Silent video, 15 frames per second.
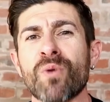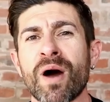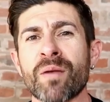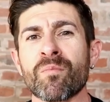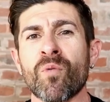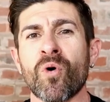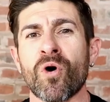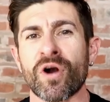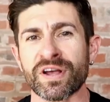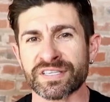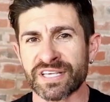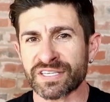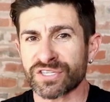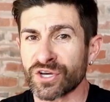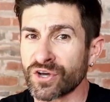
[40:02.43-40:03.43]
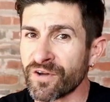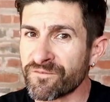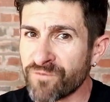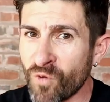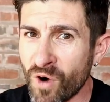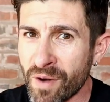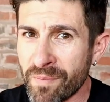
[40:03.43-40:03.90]
want more? Is this a good
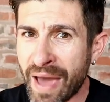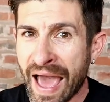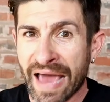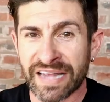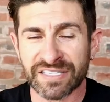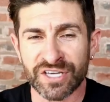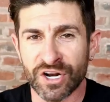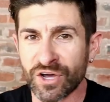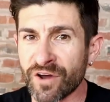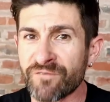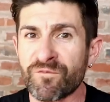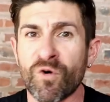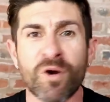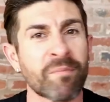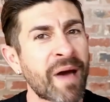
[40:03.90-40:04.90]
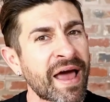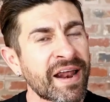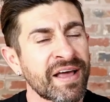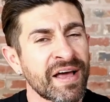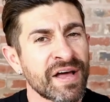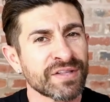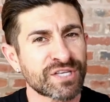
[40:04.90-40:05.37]
format? Is it a good
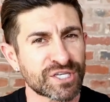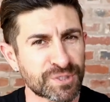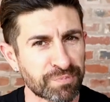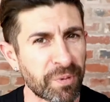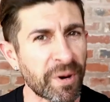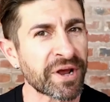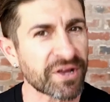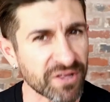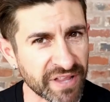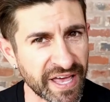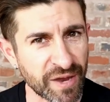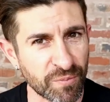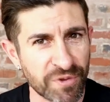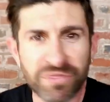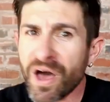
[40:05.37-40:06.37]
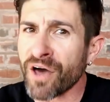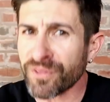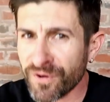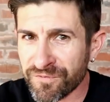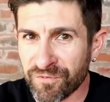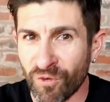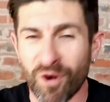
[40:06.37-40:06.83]
format to sprinkle in with
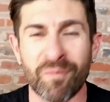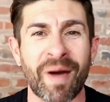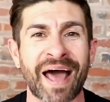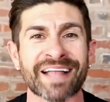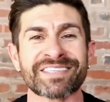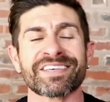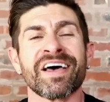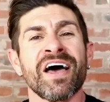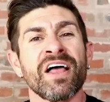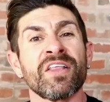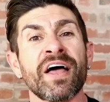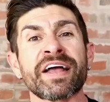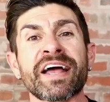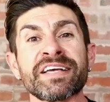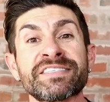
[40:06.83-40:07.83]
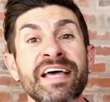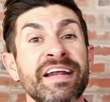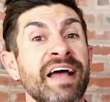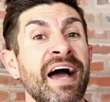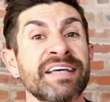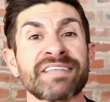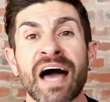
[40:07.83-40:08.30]
other formats? Like I said,
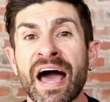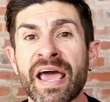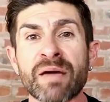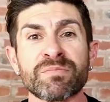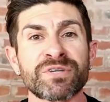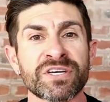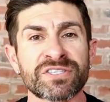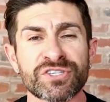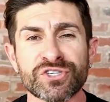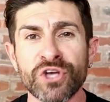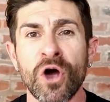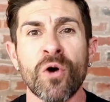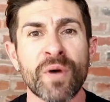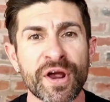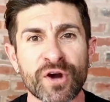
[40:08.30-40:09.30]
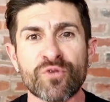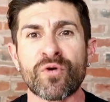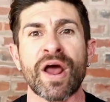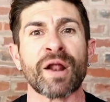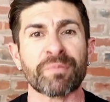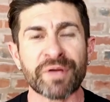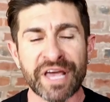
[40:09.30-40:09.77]
guys, I am just so
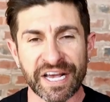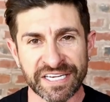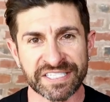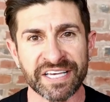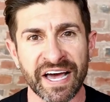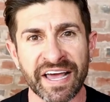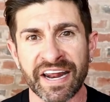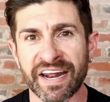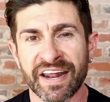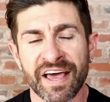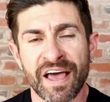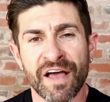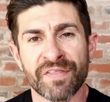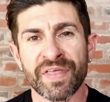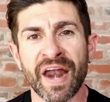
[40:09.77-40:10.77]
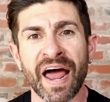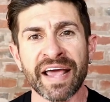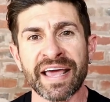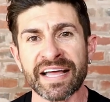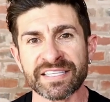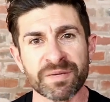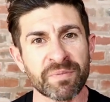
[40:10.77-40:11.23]
incredibly excited that I
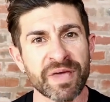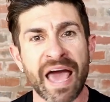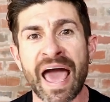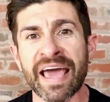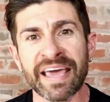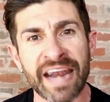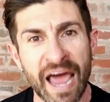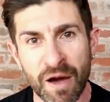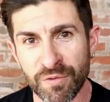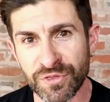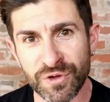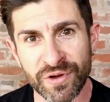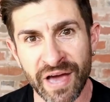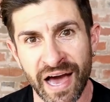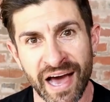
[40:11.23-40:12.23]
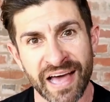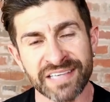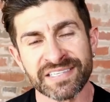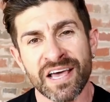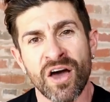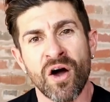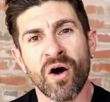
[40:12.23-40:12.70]
get to be hanging out with you
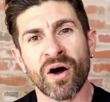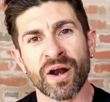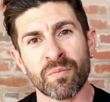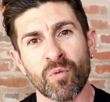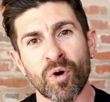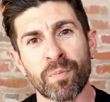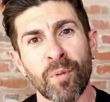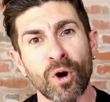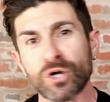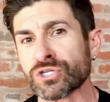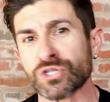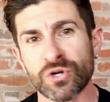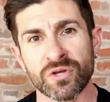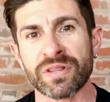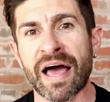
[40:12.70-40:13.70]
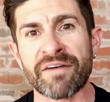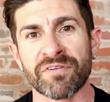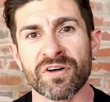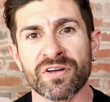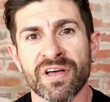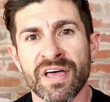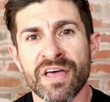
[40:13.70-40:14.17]
guys on a more personal
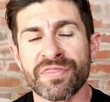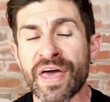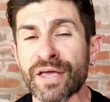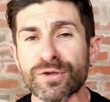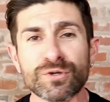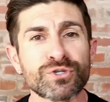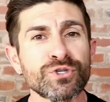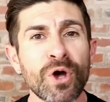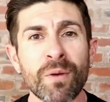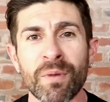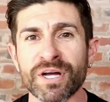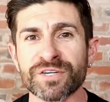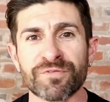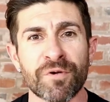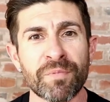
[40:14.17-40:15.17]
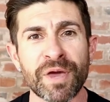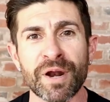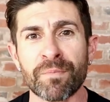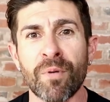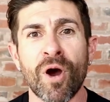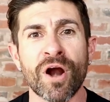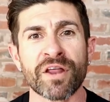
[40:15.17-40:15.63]
level. Thank you so much for being
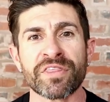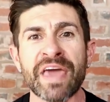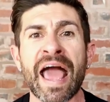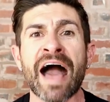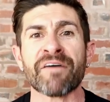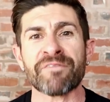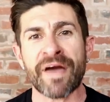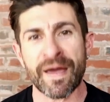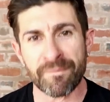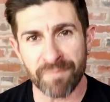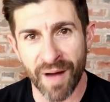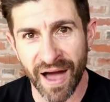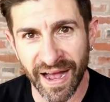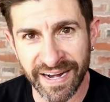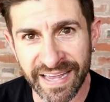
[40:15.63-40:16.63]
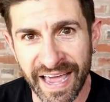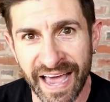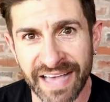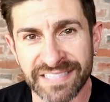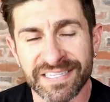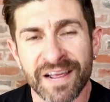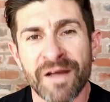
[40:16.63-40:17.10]
a part of the Alpha M
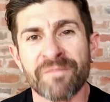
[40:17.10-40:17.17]
podcast,